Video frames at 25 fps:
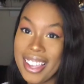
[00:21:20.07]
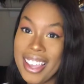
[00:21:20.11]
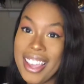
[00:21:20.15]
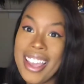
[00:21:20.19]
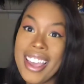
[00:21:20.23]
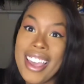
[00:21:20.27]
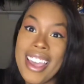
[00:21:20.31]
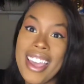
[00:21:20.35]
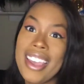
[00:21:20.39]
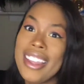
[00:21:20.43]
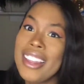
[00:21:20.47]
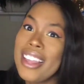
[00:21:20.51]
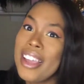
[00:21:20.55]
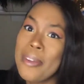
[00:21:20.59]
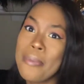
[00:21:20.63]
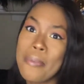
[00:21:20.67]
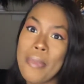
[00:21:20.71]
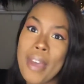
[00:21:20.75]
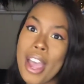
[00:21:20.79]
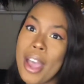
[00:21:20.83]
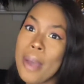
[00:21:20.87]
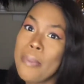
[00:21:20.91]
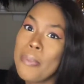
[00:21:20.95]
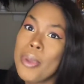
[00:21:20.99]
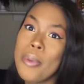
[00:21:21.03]
and like
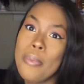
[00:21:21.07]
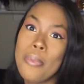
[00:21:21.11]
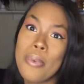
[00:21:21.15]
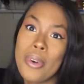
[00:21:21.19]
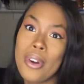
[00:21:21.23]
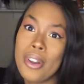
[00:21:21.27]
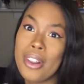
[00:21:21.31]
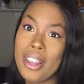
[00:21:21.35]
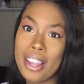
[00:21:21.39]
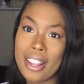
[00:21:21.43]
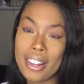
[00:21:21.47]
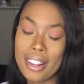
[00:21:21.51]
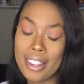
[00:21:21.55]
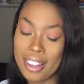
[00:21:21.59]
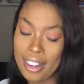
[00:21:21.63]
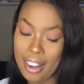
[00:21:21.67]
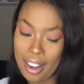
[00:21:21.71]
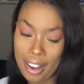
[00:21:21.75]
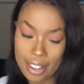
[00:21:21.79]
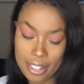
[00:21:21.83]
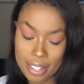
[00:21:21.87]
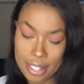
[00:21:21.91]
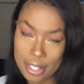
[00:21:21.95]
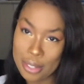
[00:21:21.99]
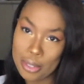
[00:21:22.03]
mad people are like looking at
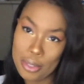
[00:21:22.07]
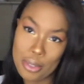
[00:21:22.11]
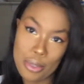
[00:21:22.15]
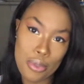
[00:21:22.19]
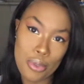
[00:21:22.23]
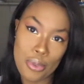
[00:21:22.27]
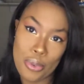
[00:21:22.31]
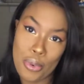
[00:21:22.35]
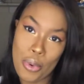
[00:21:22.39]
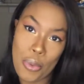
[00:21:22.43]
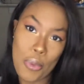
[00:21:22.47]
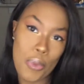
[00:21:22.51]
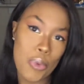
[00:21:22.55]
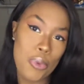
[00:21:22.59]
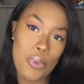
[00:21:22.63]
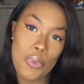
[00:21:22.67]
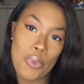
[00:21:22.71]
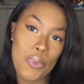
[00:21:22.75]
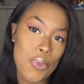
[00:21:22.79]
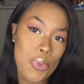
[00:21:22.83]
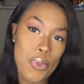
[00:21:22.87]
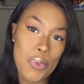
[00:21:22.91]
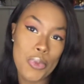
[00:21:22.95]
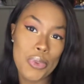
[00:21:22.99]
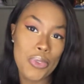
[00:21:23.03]
us because we
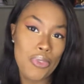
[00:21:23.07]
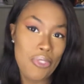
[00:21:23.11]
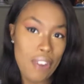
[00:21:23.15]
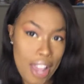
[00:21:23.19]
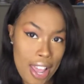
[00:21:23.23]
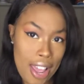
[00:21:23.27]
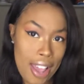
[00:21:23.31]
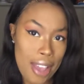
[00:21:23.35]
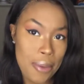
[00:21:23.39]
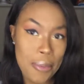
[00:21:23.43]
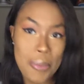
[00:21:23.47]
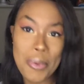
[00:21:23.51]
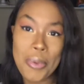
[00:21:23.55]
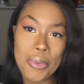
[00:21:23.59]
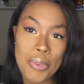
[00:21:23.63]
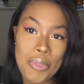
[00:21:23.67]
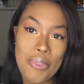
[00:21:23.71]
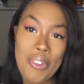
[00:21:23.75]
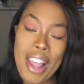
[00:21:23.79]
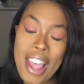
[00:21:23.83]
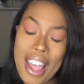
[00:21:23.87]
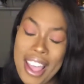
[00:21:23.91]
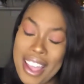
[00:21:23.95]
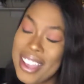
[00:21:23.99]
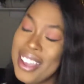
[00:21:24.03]
was fly.
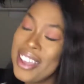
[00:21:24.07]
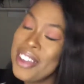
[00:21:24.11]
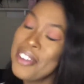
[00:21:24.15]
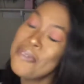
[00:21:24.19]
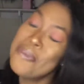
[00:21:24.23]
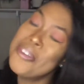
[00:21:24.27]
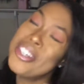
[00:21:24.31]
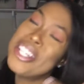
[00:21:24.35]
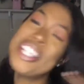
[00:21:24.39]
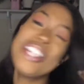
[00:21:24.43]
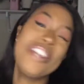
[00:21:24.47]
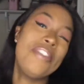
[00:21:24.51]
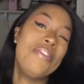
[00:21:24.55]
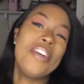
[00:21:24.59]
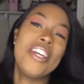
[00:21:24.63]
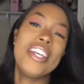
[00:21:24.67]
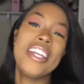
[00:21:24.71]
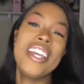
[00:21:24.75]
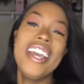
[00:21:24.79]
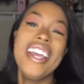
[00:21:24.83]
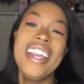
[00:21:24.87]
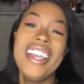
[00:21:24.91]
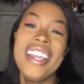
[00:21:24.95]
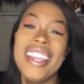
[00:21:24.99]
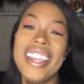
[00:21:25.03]
But anyway,
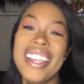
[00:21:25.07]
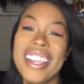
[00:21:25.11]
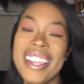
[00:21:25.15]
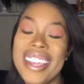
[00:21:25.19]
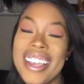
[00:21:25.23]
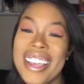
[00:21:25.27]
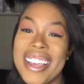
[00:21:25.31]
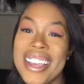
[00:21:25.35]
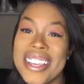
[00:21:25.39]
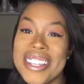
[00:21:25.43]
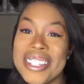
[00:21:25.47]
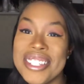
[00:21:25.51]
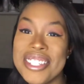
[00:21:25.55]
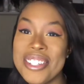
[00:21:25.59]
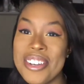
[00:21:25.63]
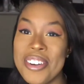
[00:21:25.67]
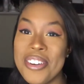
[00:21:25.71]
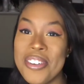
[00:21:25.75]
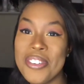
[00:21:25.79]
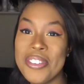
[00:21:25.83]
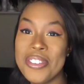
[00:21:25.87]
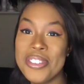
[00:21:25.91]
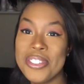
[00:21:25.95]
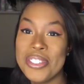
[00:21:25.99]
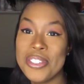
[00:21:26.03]

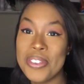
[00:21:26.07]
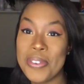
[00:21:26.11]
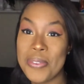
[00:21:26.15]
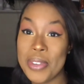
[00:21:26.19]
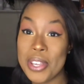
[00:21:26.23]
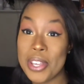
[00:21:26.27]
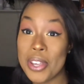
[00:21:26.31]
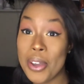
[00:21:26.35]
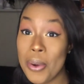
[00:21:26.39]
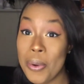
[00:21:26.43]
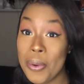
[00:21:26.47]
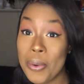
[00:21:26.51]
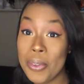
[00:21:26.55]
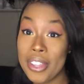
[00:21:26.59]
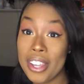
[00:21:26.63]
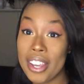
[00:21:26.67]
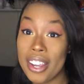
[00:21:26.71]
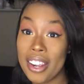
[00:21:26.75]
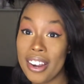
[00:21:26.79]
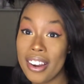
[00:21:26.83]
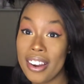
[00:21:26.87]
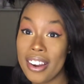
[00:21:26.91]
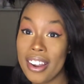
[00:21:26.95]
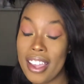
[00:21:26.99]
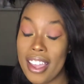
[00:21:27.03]
so we go
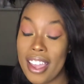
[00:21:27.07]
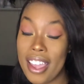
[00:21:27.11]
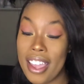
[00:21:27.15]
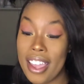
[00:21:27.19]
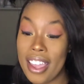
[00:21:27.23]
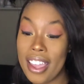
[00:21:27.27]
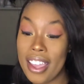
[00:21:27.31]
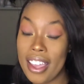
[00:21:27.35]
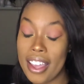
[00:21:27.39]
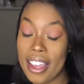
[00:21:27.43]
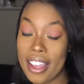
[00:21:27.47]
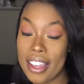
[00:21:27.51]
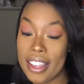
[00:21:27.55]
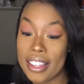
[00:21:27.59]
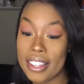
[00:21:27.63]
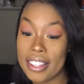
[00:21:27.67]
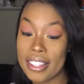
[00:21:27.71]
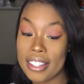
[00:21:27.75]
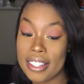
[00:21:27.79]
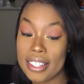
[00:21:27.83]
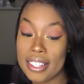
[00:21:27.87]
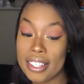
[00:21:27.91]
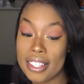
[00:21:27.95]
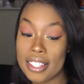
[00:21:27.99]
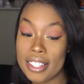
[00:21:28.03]
there, and
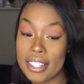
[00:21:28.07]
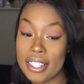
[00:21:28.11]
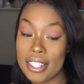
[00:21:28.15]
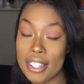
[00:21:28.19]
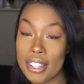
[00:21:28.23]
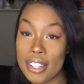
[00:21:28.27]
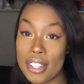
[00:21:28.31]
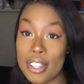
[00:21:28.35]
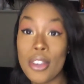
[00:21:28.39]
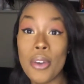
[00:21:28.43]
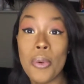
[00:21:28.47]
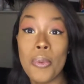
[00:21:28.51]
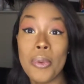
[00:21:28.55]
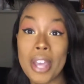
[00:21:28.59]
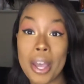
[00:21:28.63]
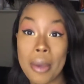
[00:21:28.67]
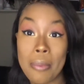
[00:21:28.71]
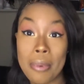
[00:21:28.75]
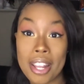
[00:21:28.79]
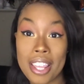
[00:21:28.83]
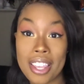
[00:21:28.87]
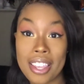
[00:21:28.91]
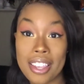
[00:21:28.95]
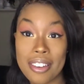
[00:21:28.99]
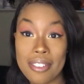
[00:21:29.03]
we got
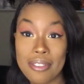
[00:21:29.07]
played.